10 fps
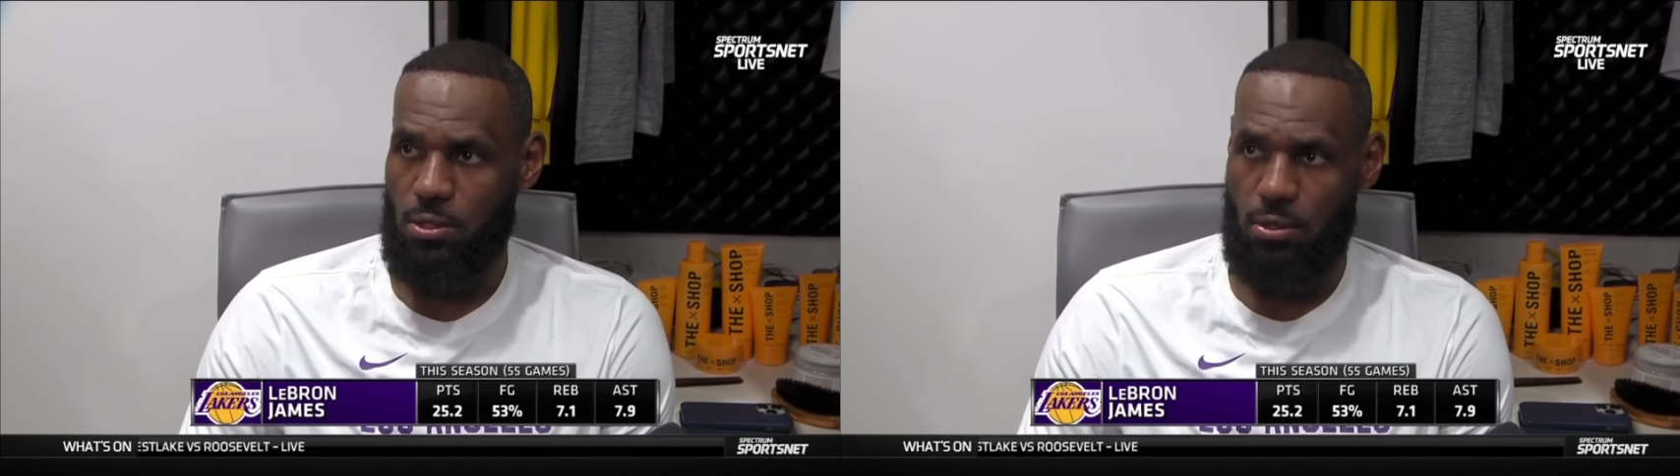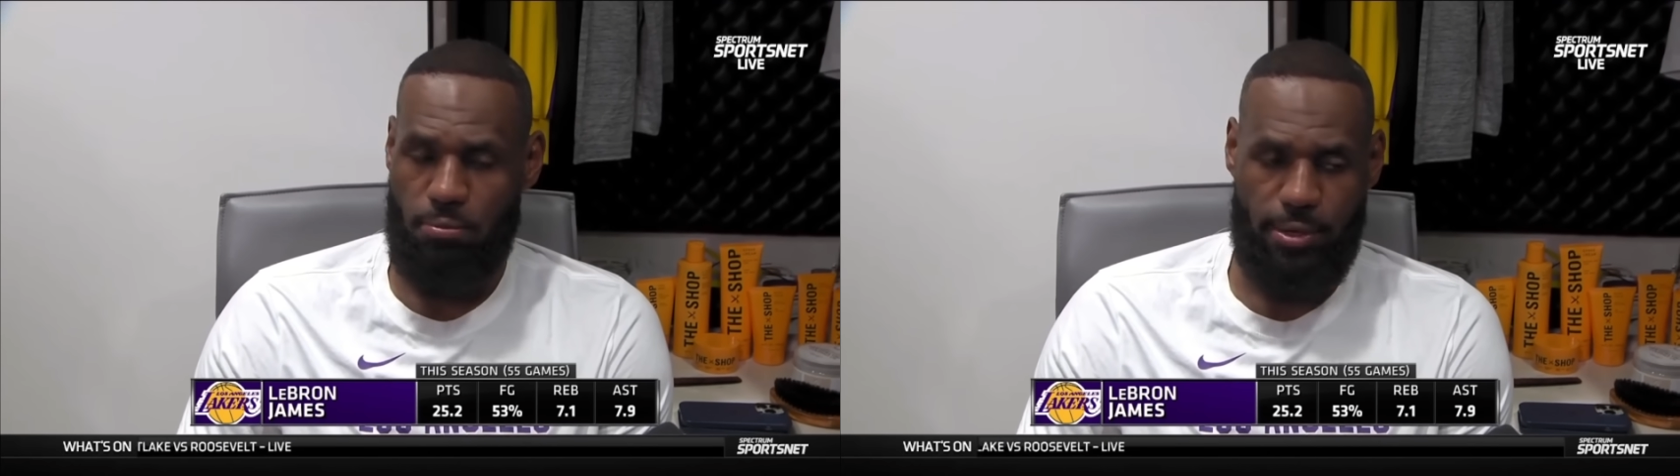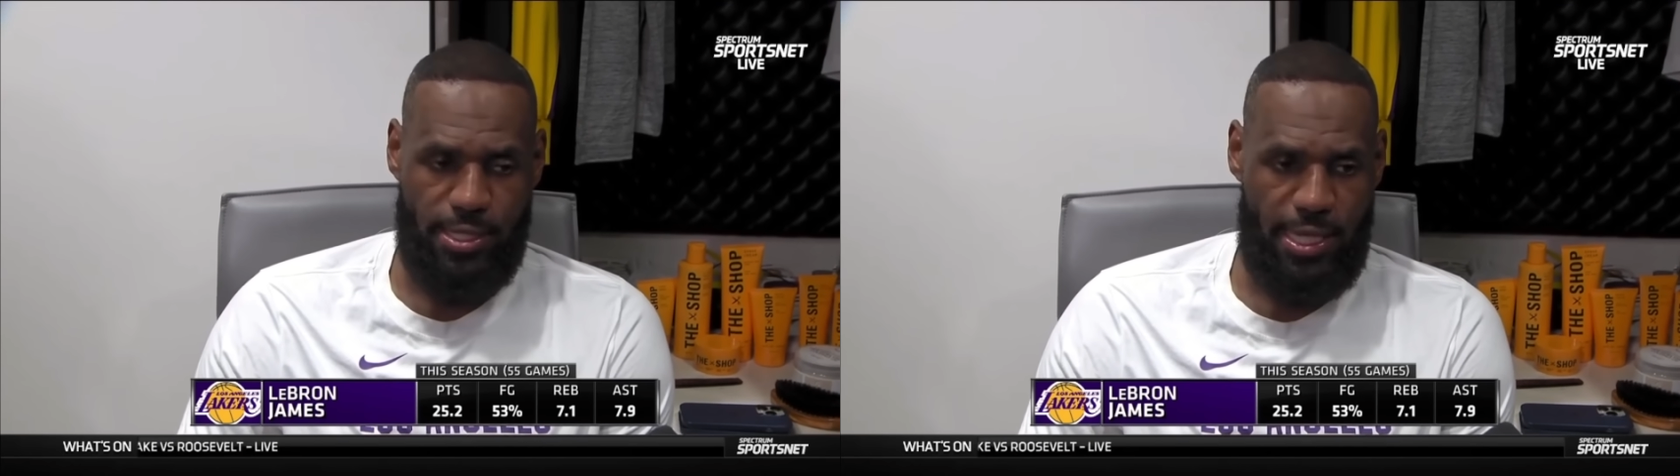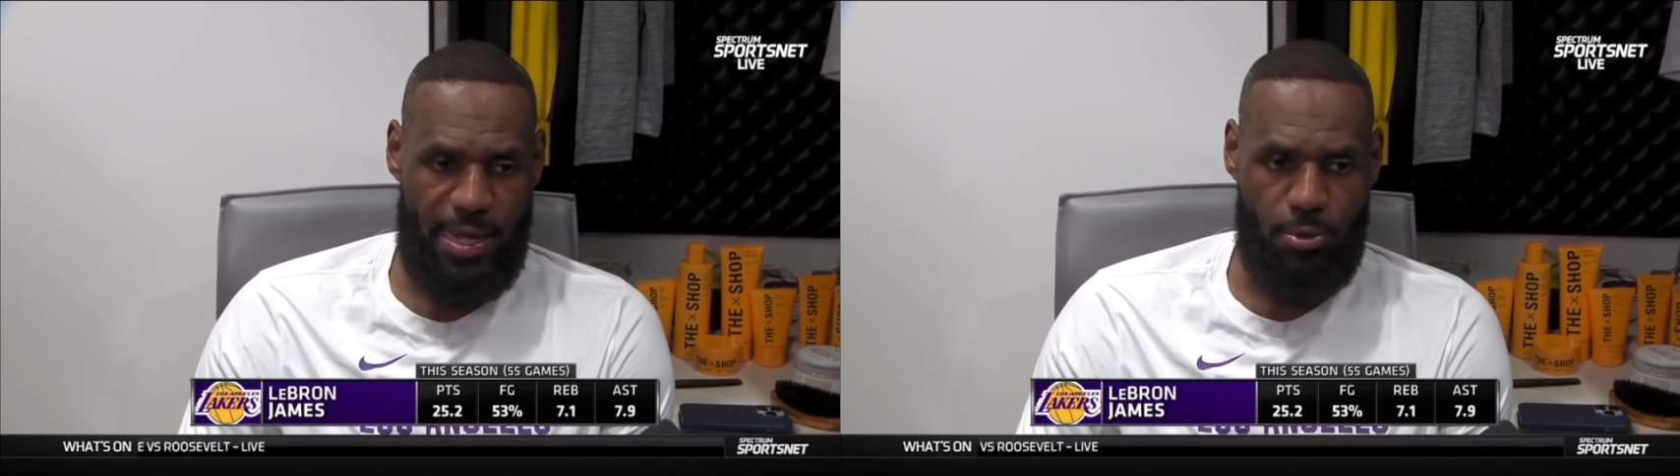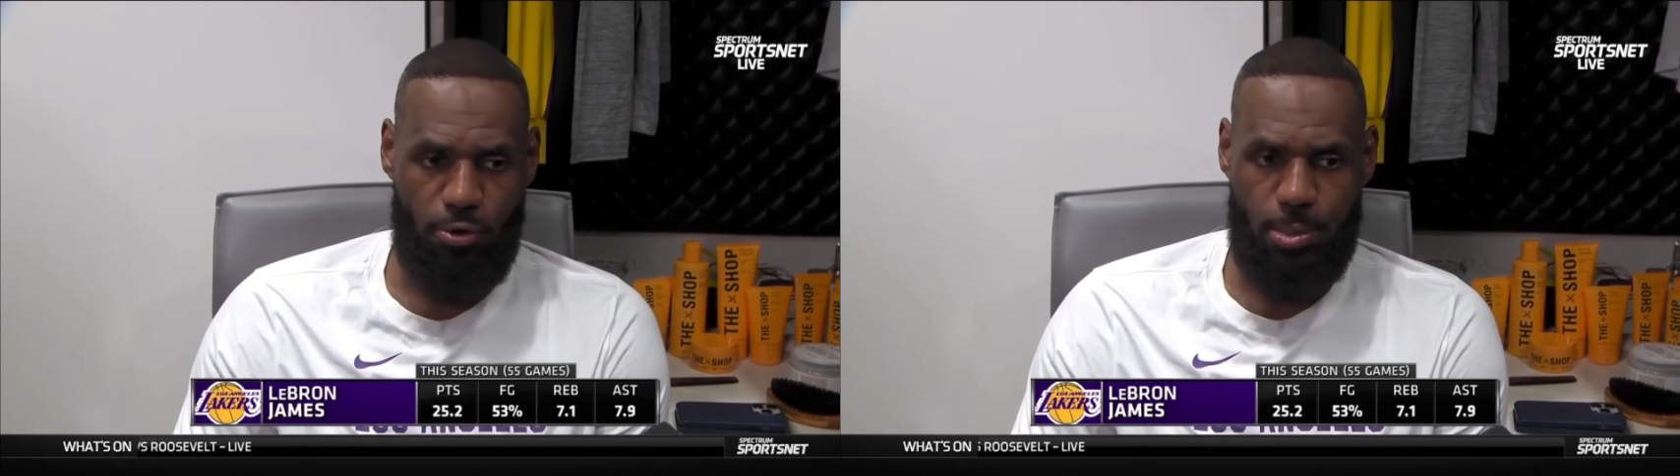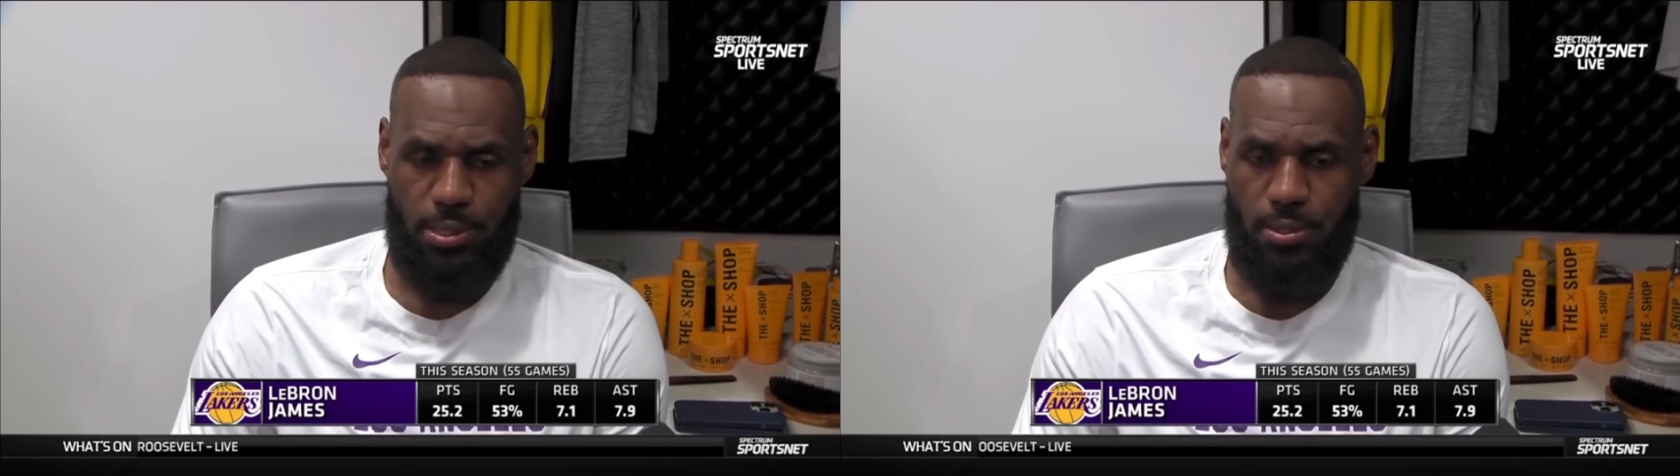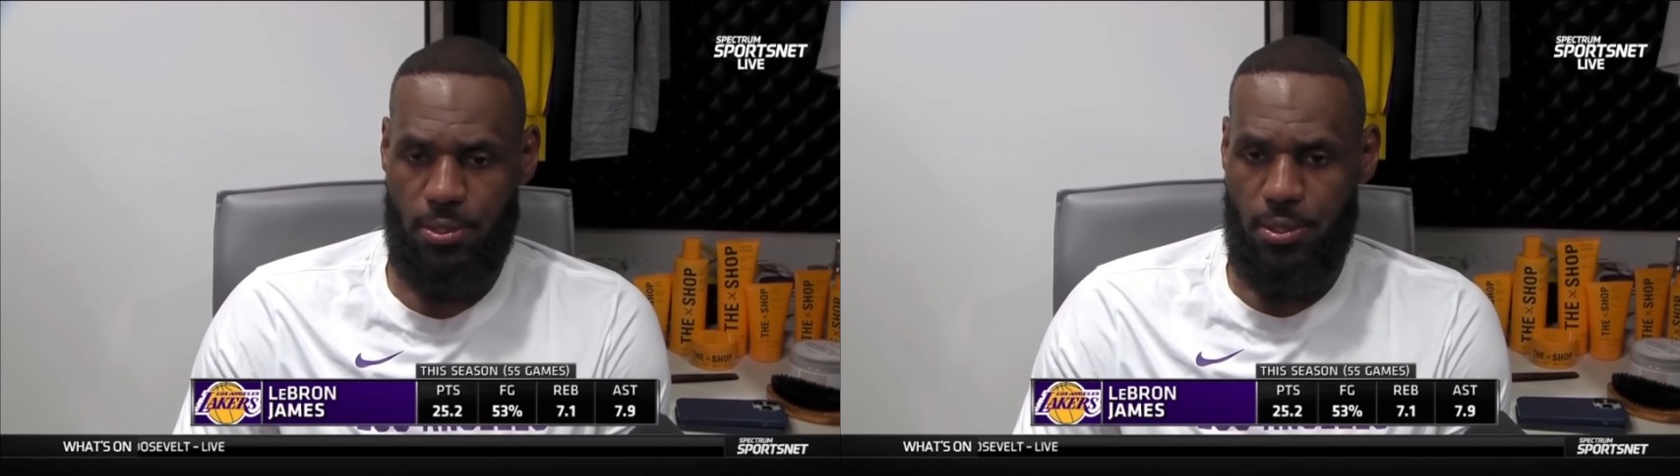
you know, and break the game open.